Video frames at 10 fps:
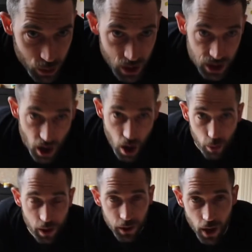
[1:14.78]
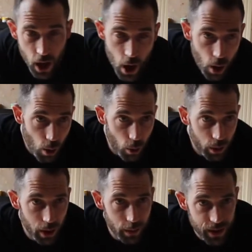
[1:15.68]
to start with, what we're
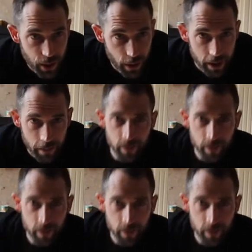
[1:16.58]
going to be doing,